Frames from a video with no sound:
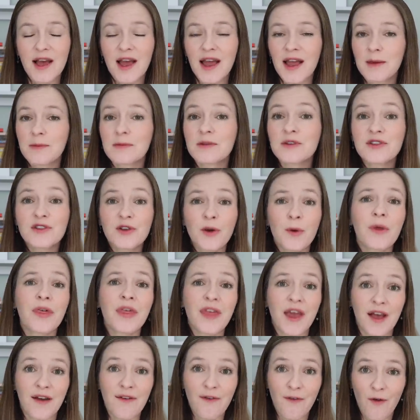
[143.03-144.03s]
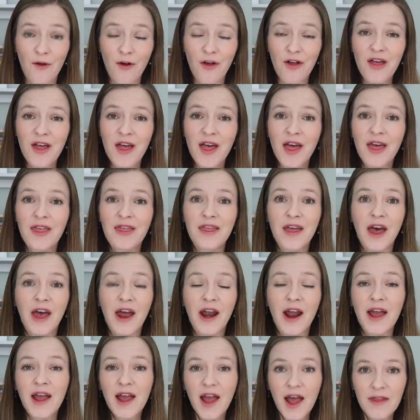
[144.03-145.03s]
I am so thankful
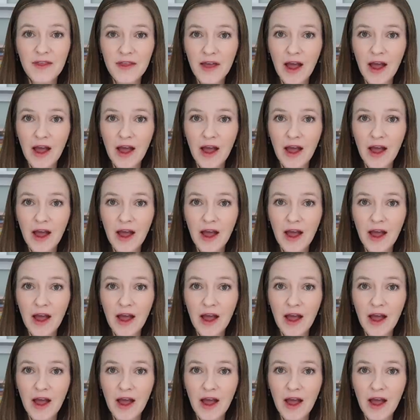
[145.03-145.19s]
that I had